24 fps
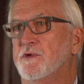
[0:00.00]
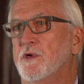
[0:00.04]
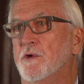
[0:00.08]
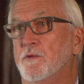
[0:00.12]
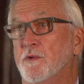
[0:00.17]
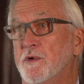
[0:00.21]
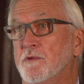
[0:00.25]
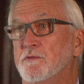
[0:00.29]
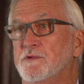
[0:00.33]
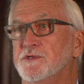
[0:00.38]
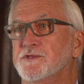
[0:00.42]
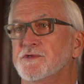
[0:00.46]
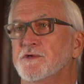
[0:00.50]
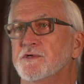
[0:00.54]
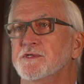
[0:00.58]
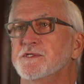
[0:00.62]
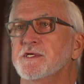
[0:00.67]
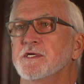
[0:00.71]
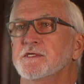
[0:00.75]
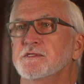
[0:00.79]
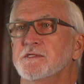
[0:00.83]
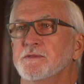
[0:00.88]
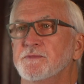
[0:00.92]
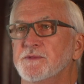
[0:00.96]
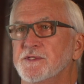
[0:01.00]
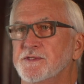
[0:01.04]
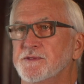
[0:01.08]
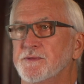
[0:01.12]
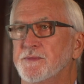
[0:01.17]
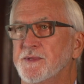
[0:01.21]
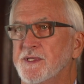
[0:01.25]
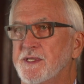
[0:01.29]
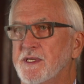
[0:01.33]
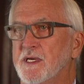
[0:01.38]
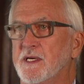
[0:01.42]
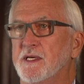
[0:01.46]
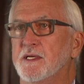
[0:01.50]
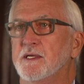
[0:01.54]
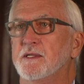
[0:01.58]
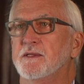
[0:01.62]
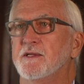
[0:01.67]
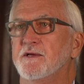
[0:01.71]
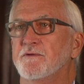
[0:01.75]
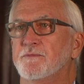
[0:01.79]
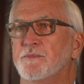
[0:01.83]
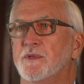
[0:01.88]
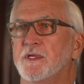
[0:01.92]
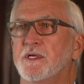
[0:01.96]
where resource estimates have been done
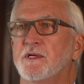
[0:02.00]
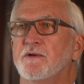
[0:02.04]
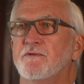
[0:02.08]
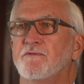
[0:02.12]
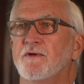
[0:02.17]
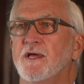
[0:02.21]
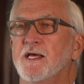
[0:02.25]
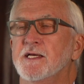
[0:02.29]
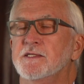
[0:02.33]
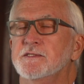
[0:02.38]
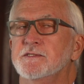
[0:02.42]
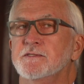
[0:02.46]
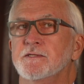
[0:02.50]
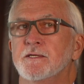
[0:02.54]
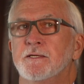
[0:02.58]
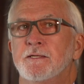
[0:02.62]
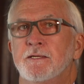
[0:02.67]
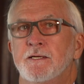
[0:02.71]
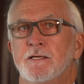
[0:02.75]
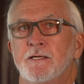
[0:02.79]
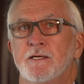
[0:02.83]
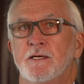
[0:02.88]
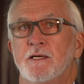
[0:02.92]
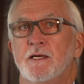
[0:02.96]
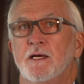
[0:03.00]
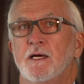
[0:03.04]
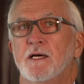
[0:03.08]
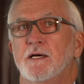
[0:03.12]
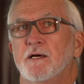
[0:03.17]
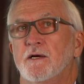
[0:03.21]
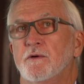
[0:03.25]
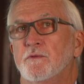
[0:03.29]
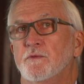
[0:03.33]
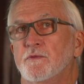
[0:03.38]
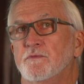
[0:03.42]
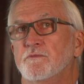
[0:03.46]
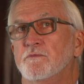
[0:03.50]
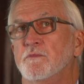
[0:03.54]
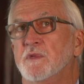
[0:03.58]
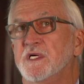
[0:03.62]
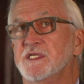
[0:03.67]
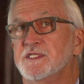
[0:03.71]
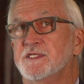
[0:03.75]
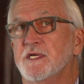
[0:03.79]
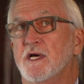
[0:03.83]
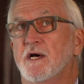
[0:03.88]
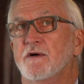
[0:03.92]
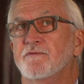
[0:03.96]
and they've been advanced.
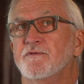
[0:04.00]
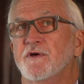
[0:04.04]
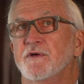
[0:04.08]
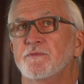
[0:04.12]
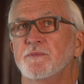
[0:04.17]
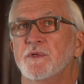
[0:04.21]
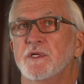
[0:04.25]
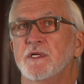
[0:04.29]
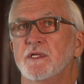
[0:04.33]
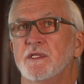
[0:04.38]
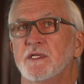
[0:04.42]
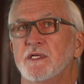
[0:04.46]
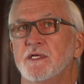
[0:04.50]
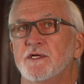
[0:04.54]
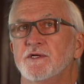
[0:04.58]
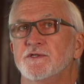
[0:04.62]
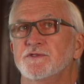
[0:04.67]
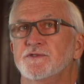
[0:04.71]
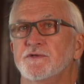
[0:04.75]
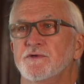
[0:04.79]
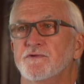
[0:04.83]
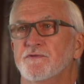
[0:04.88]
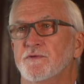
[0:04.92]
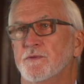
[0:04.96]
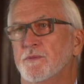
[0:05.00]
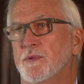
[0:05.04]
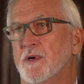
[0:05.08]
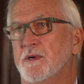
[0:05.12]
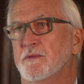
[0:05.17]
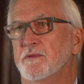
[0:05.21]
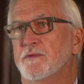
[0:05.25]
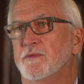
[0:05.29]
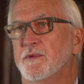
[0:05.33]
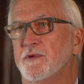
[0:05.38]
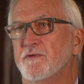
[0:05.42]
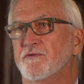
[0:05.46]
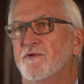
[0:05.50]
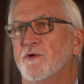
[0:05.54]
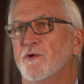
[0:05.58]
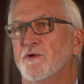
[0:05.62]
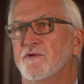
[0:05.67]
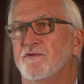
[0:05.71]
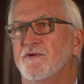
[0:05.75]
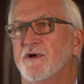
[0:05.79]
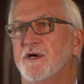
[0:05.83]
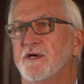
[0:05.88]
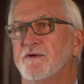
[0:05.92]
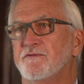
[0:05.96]
Myself, I've been in the industry for probably
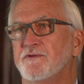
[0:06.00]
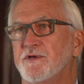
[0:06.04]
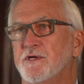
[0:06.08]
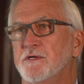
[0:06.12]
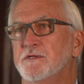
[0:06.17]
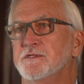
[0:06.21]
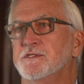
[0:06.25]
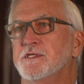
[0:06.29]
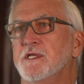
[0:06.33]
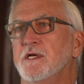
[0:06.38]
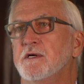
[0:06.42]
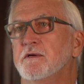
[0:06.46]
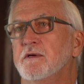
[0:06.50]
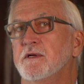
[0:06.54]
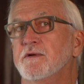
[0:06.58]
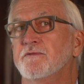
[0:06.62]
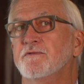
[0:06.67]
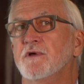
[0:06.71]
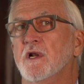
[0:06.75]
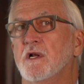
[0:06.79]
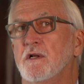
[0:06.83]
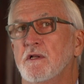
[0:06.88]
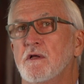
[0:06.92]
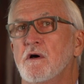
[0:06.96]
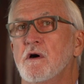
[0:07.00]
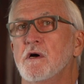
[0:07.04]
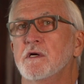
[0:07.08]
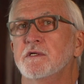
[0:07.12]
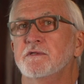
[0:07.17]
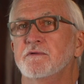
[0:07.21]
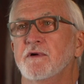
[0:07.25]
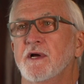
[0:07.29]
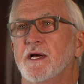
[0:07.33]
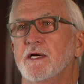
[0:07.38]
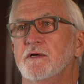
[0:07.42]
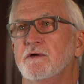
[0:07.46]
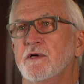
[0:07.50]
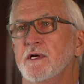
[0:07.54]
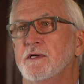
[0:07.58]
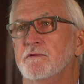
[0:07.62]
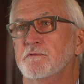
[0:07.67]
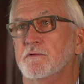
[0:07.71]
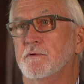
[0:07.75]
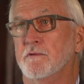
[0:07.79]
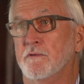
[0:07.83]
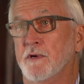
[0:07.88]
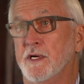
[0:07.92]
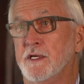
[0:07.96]
45 years now, and I've got a long track
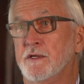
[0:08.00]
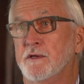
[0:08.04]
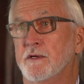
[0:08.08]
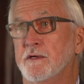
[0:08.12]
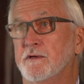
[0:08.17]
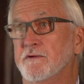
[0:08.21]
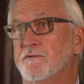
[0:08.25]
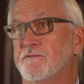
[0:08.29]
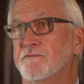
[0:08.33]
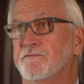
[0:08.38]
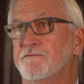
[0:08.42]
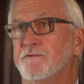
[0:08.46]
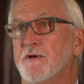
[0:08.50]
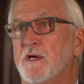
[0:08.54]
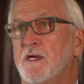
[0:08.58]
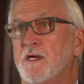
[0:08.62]
record of